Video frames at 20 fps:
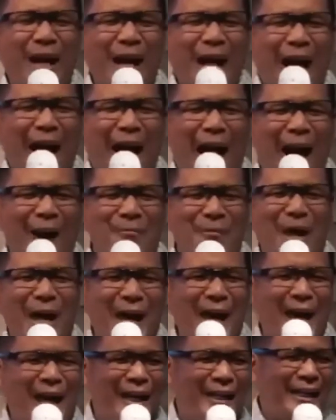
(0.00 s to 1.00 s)

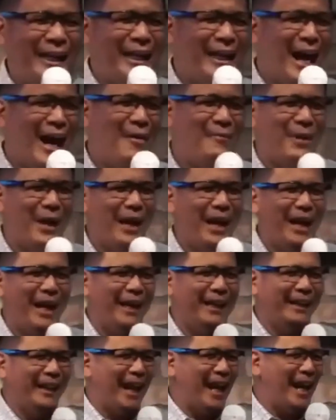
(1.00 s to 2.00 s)
Amen and
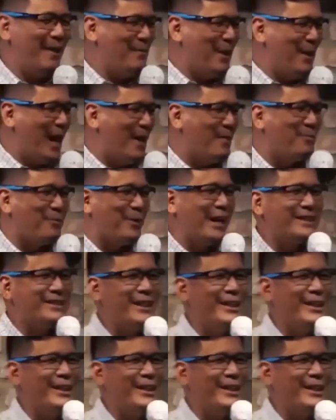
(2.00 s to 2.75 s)
amen. Amen. Praise the